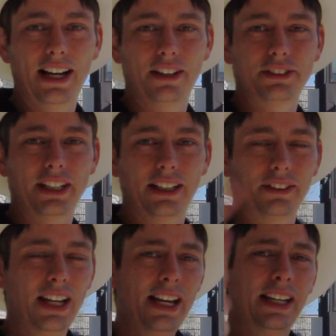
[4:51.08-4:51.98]
house
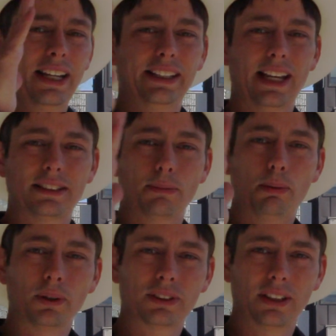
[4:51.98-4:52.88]
down, and that
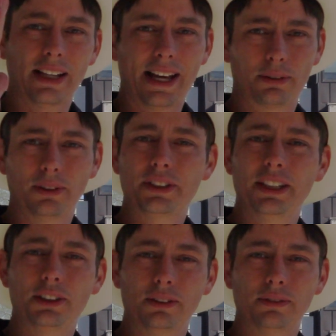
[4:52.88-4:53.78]
supports the lateral
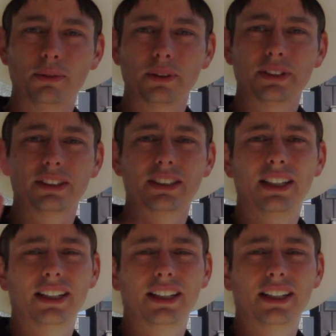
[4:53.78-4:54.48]
attentional forces